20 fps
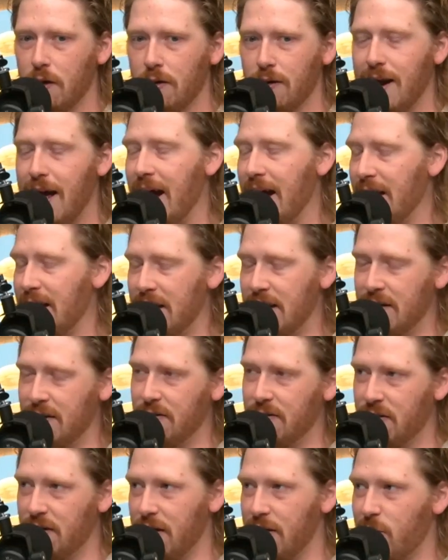
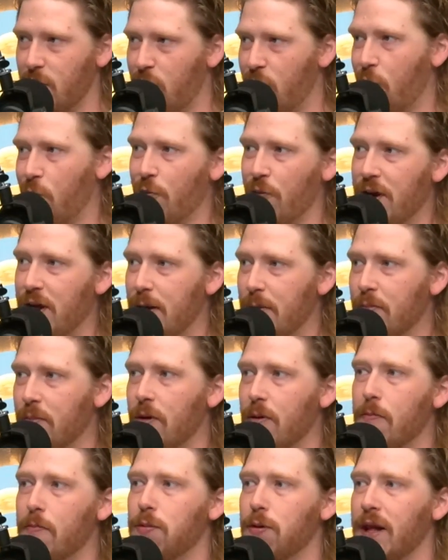90s like
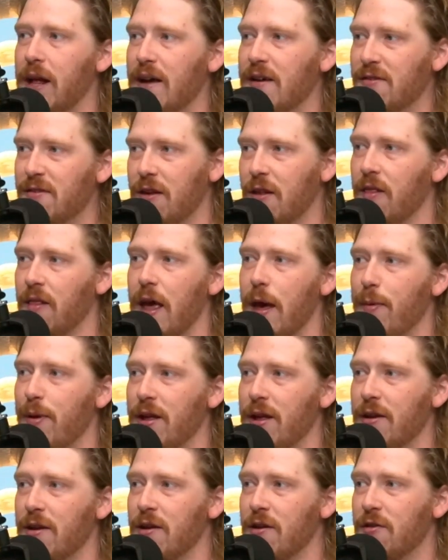cream plastic
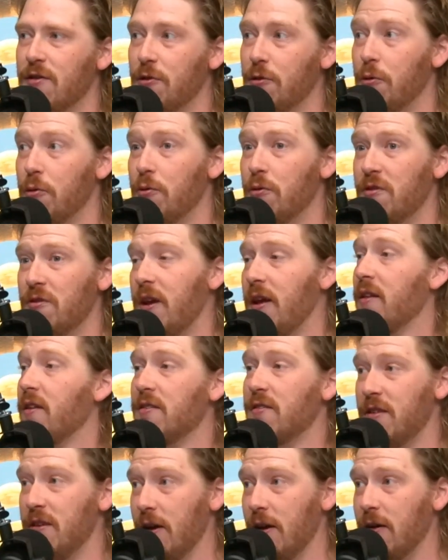laminate to stainless
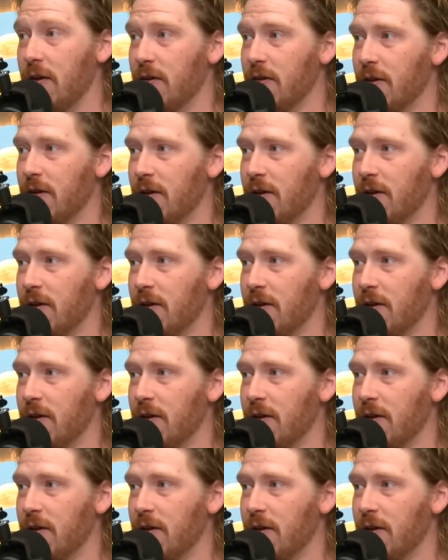steel.